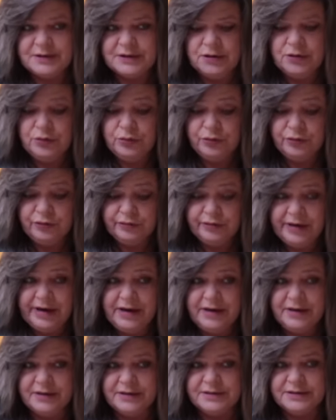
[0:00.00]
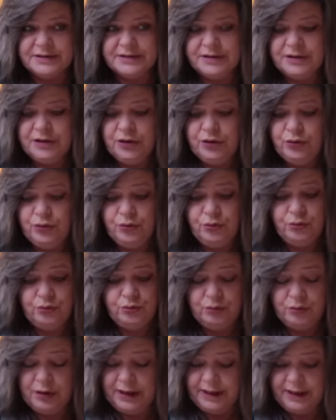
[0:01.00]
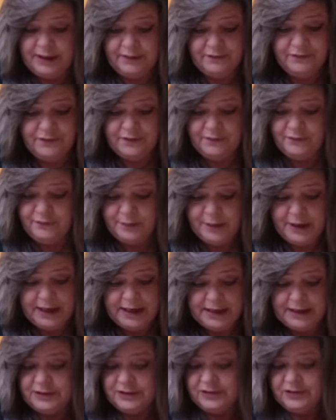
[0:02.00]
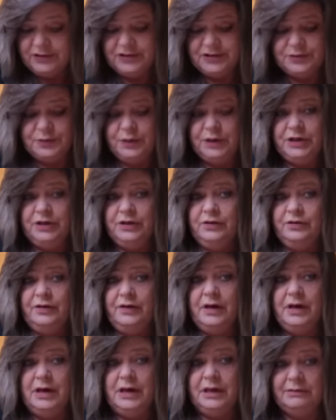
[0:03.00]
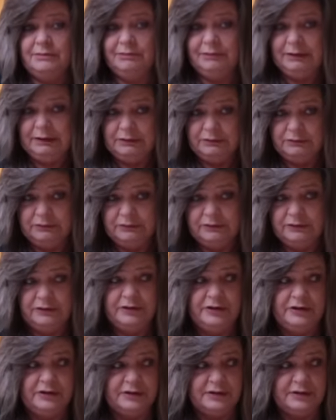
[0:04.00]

new careers, new a gift of money just when you thought, oh shit,